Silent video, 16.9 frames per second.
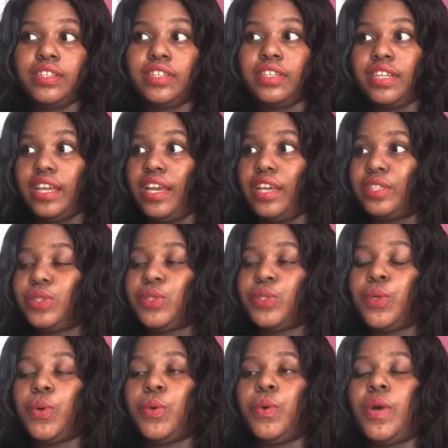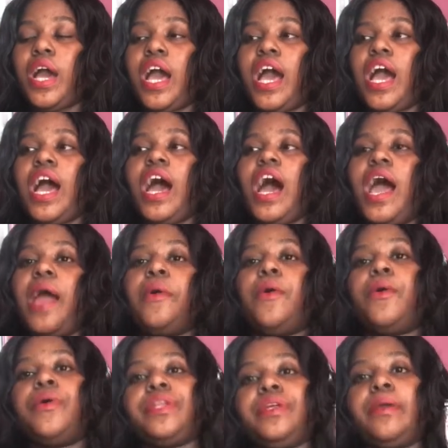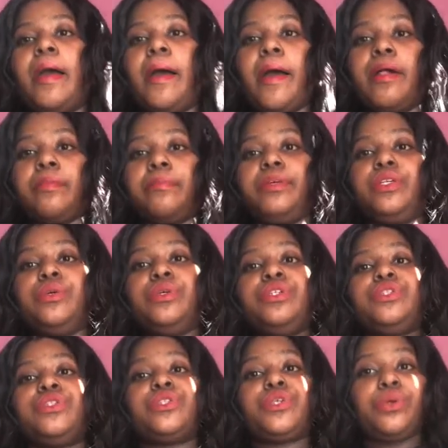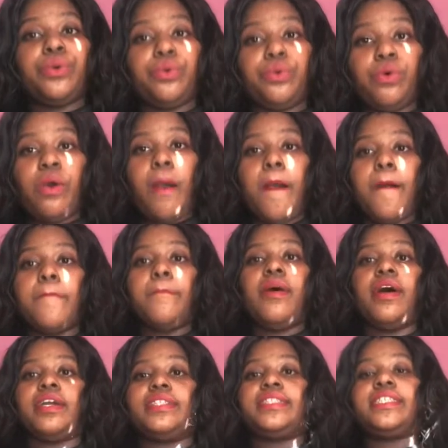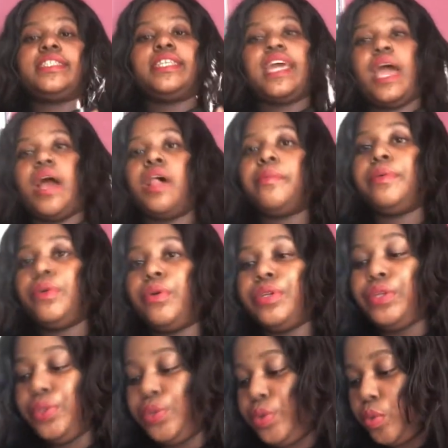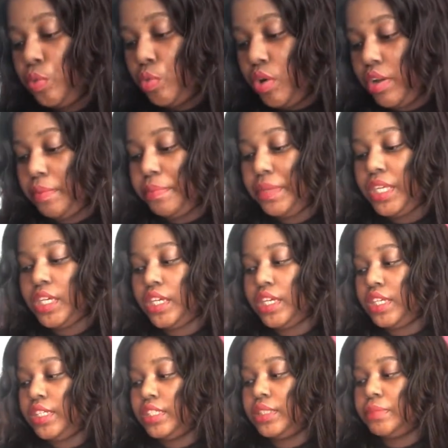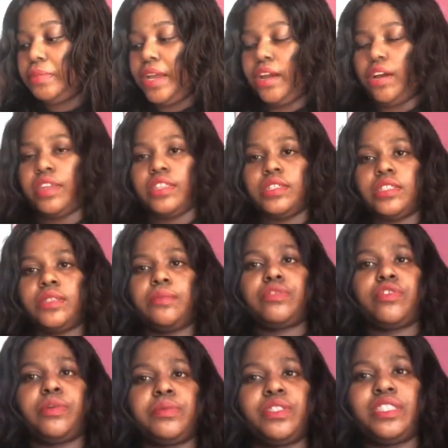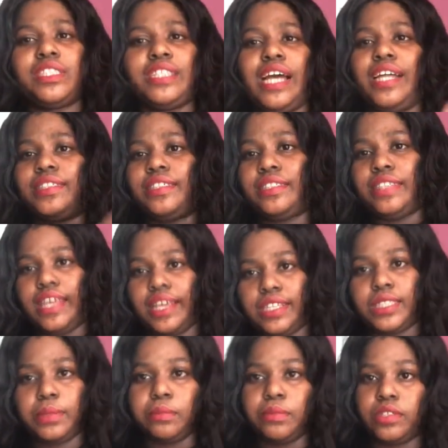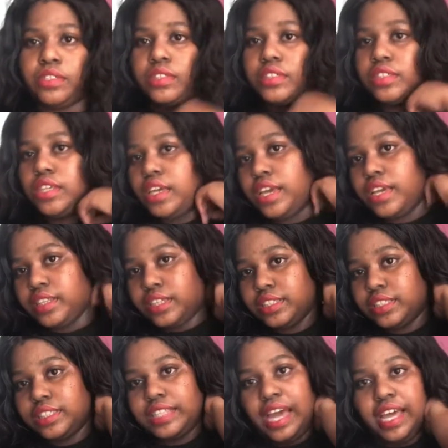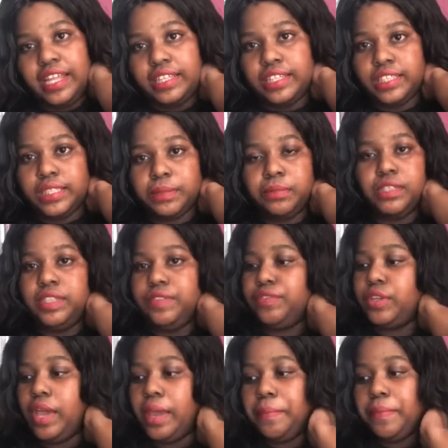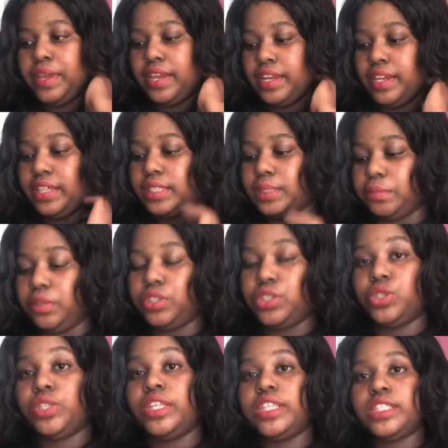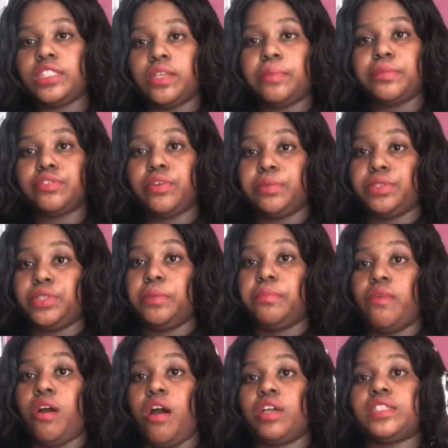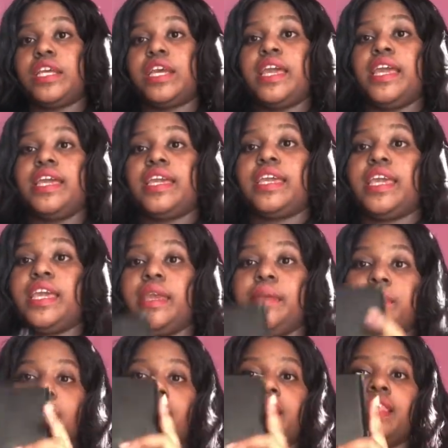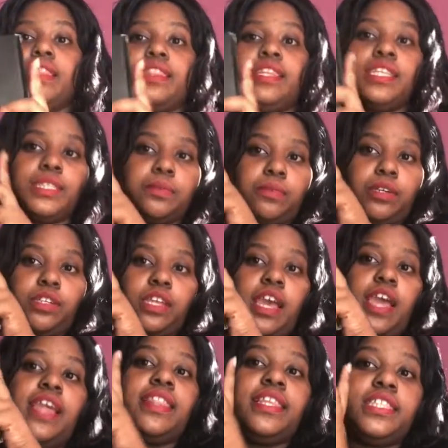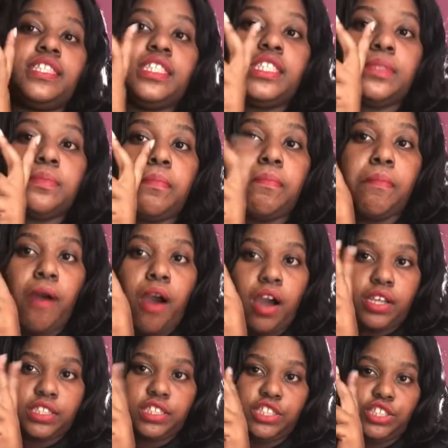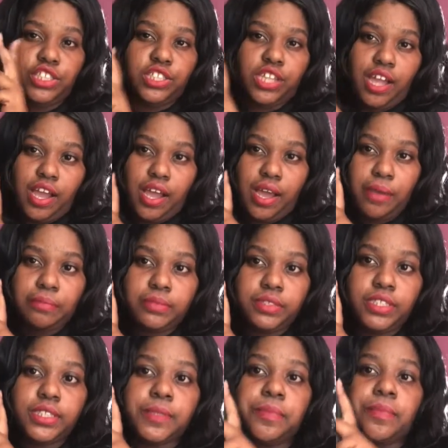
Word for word: Yeah, so I'll be doing 2, but today I'll be only doing 1 because my other subscription starts next month. Doesn't start this month, even though I paid this month. So this subscription box came this month. This is BoxyCharms.